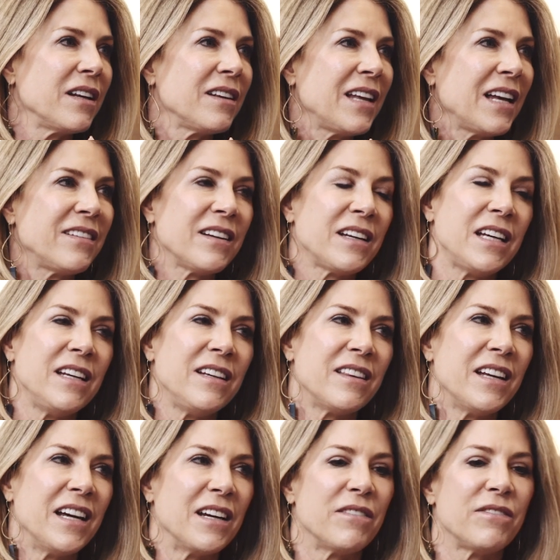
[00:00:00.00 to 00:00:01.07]
That's a key
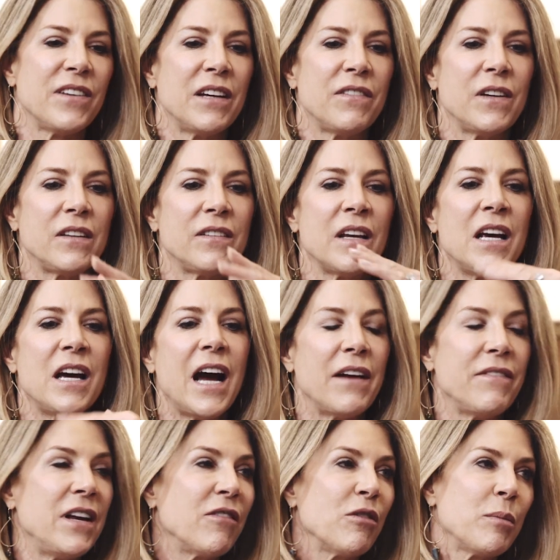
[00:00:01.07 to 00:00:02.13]
thing. If it's,
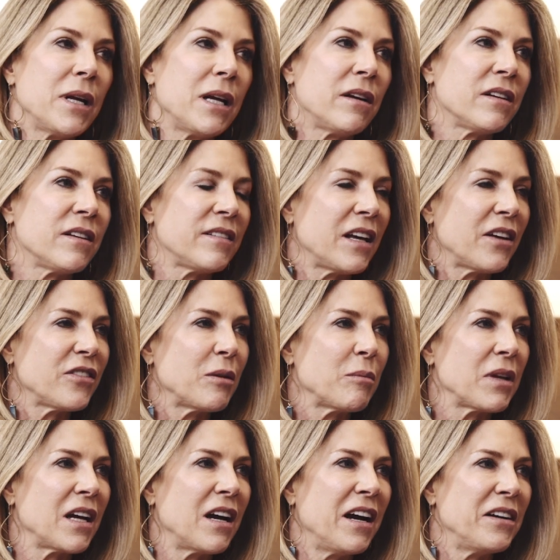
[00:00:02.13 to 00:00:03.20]
I've never been able to sell
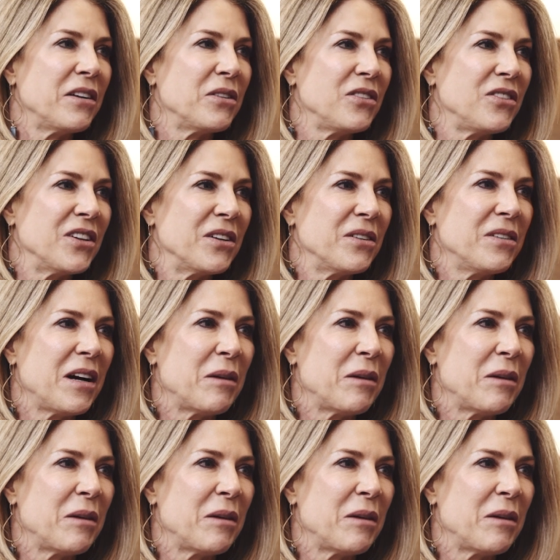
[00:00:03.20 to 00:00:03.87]
something I don't do.